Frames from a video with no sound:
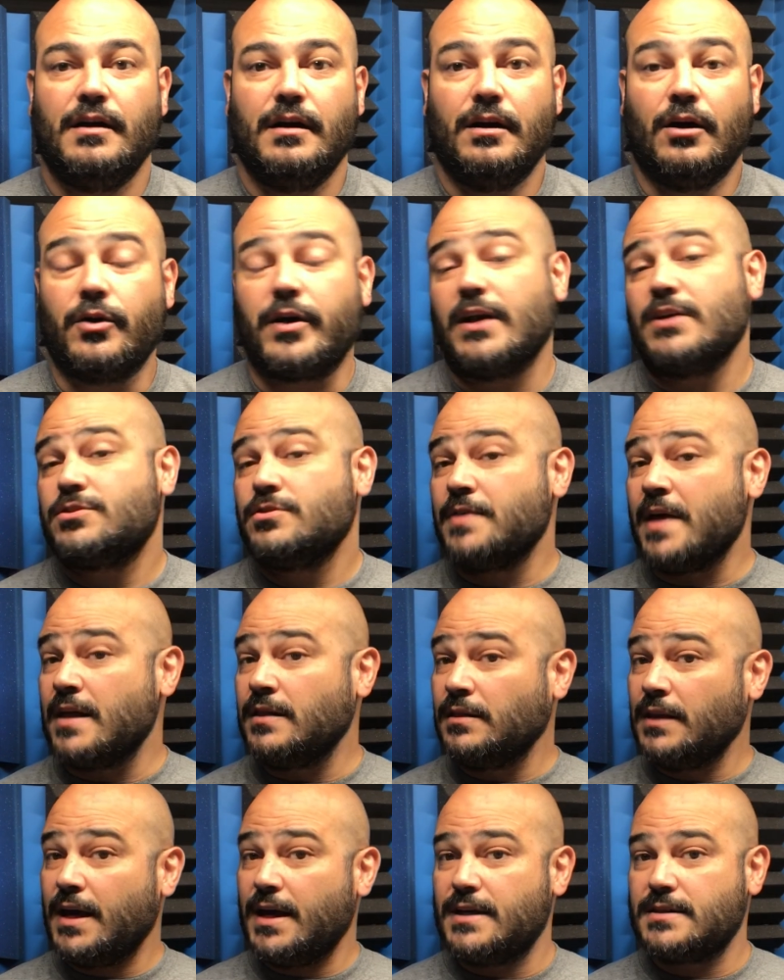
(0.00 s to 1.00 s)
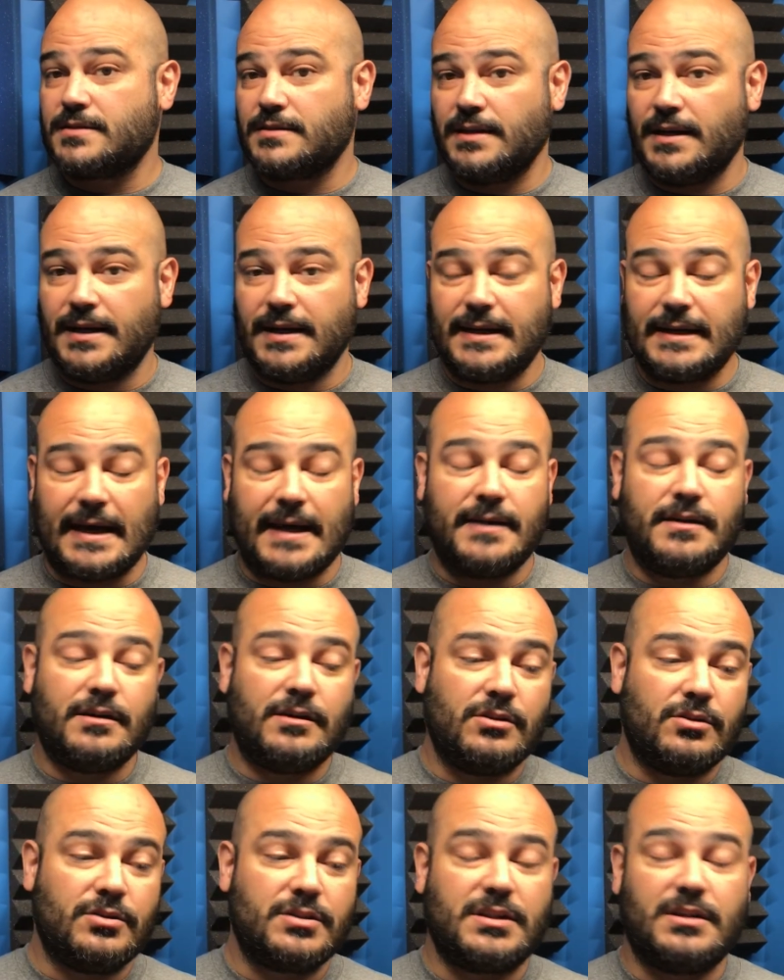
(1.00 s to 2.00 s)
Okay, so that last line I
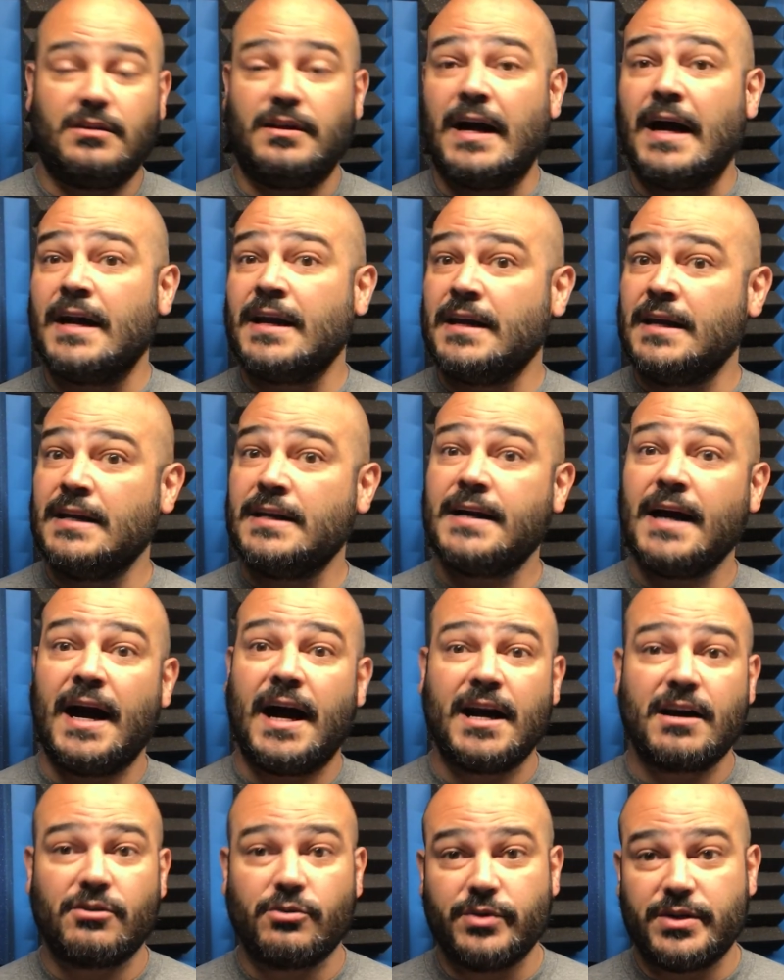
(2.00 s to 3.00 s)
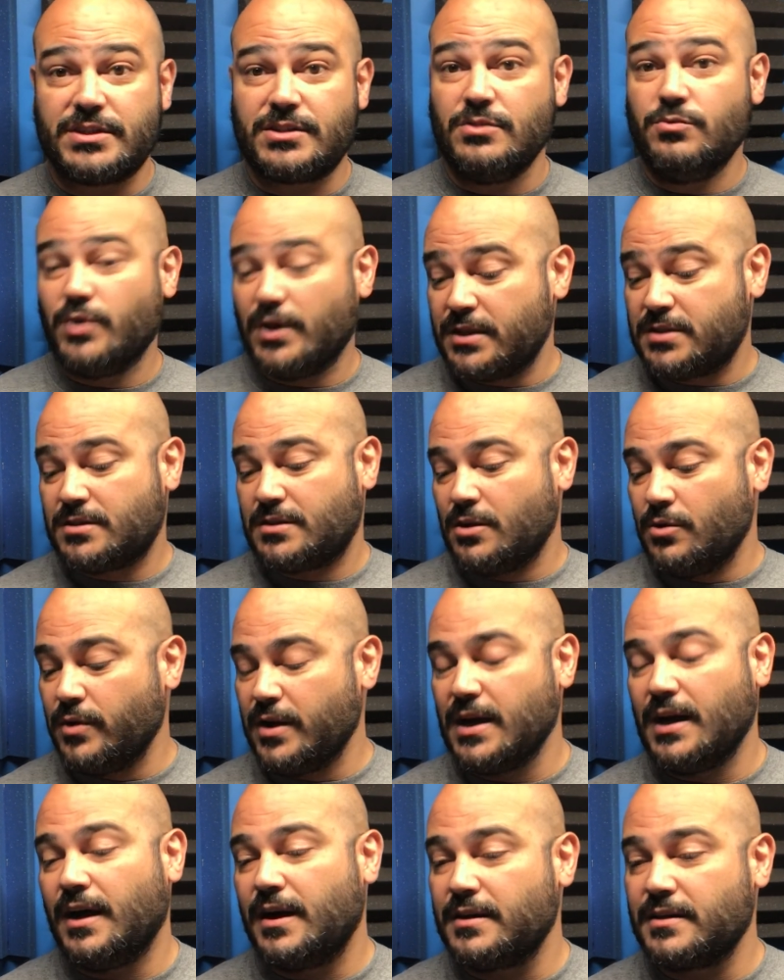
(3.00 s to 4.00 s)
know is a little incongruous to what's
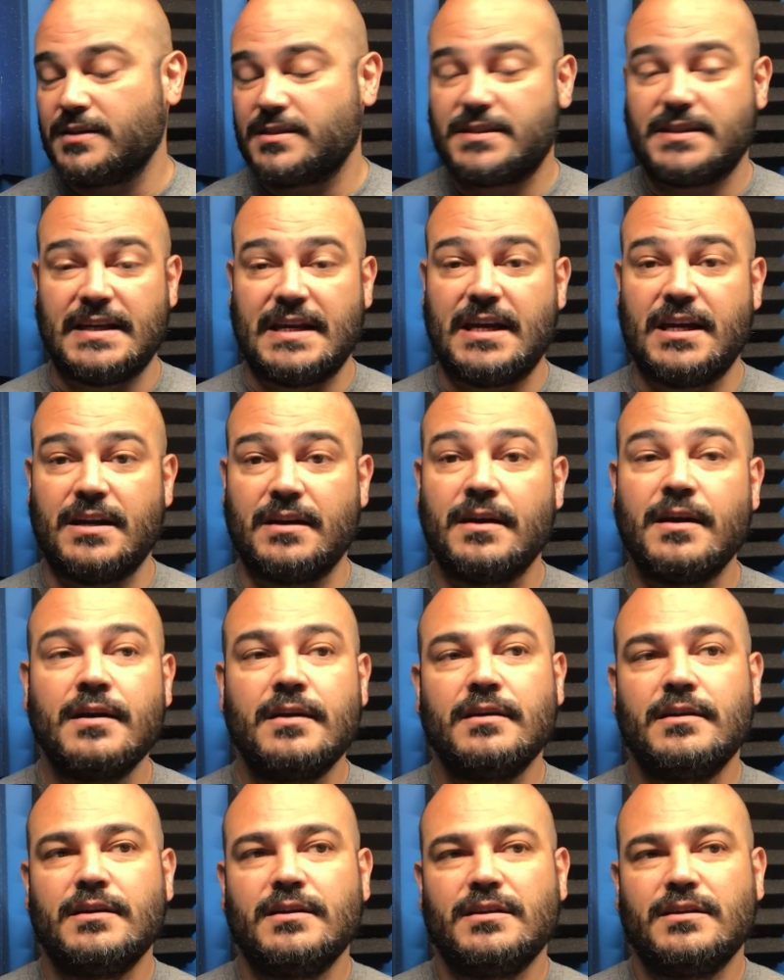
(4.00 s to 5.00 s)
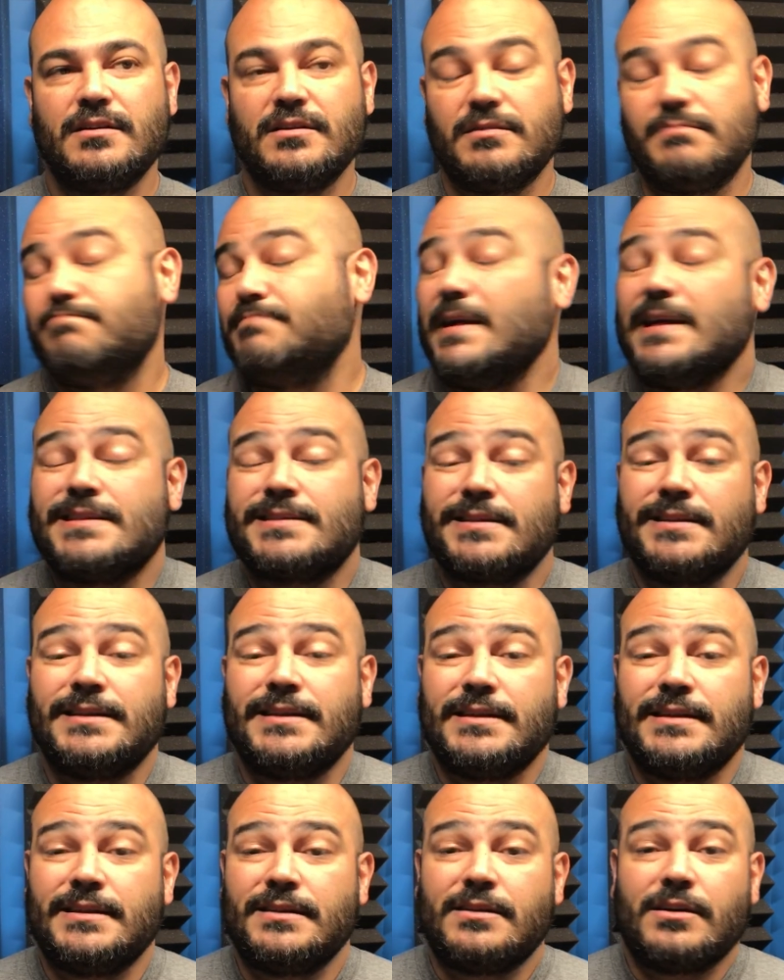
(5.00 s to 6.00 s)
going on in the scene.
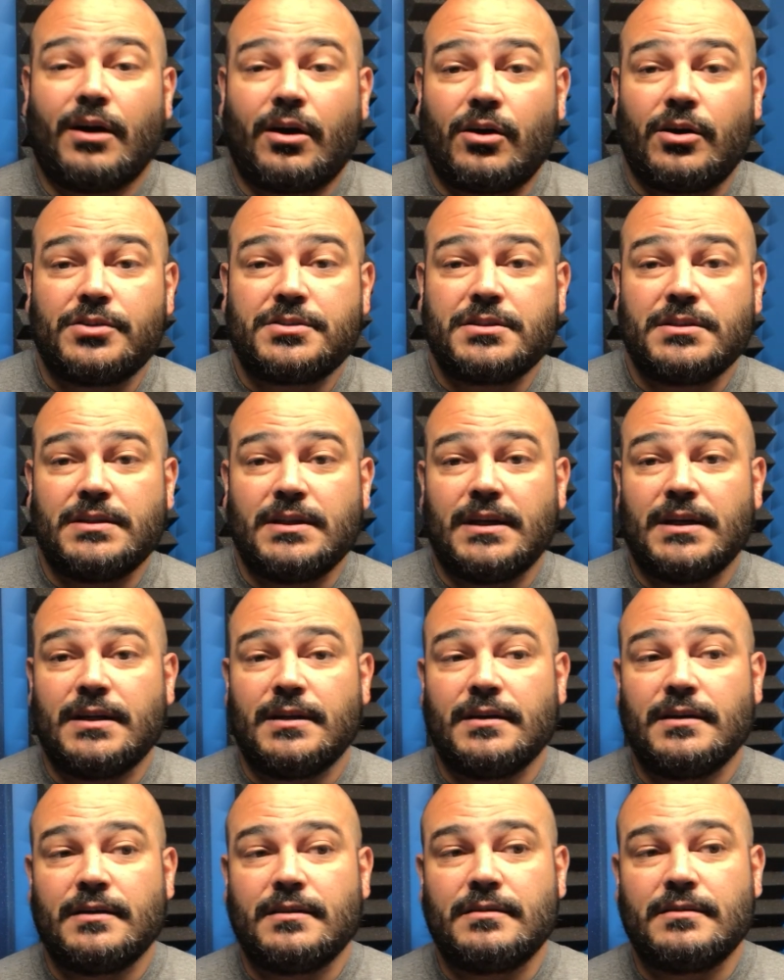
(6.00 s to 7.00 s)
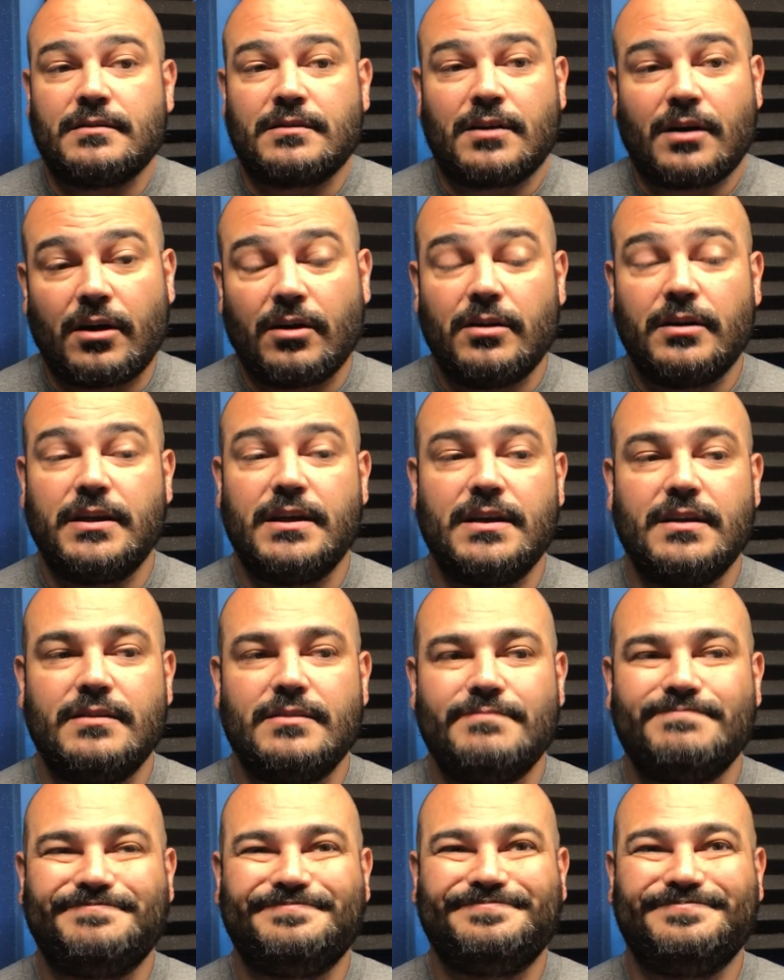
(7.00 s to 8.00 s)
Basically, Carlson and Curly
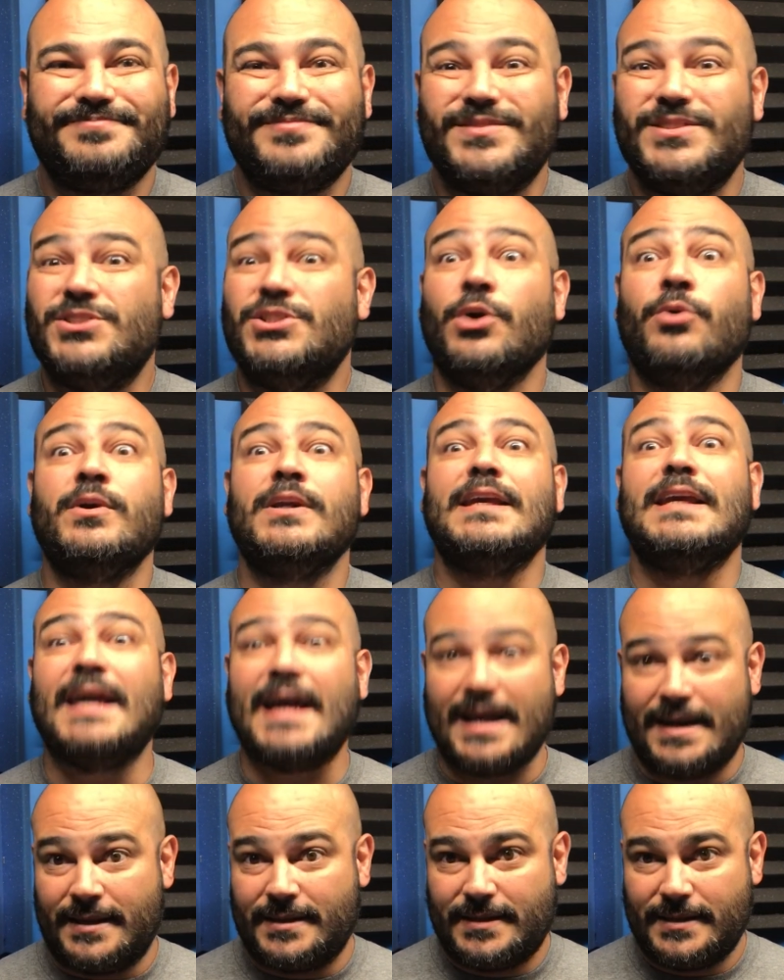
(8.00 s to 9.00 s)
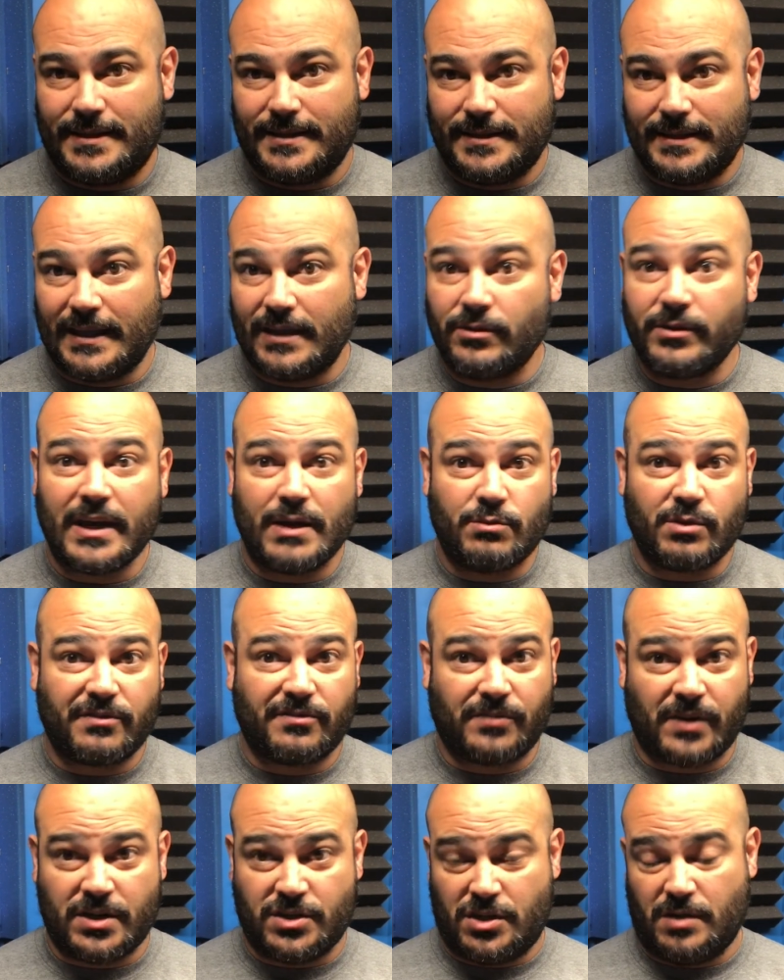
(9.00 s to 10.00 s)
don't get it. They don't get what
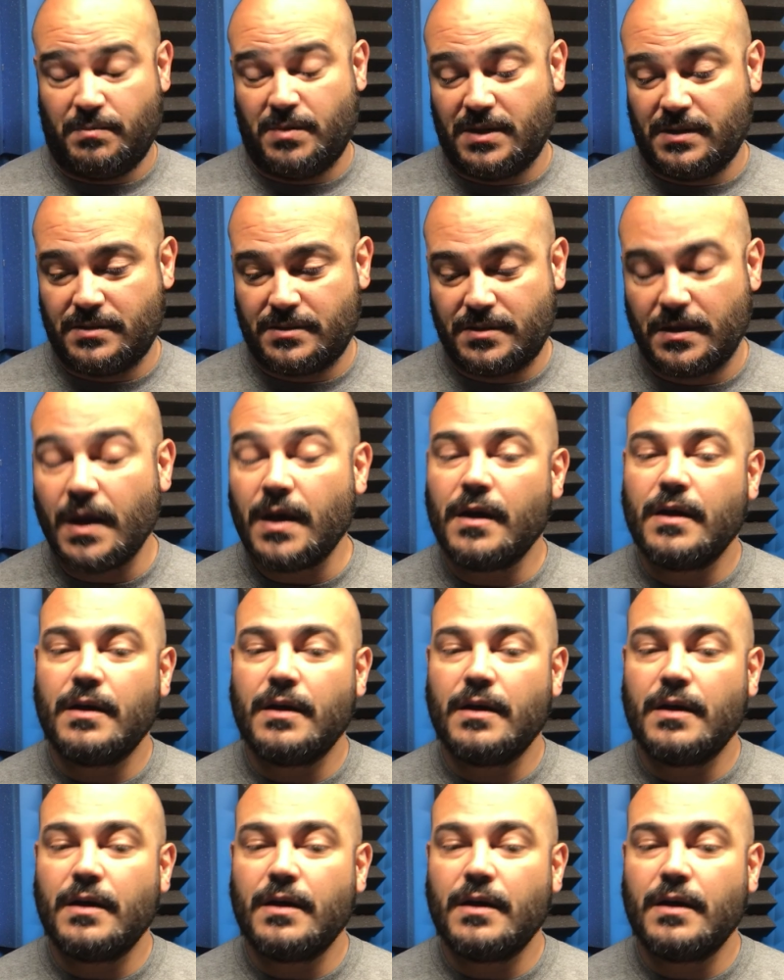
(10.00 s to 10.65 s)
friendship is.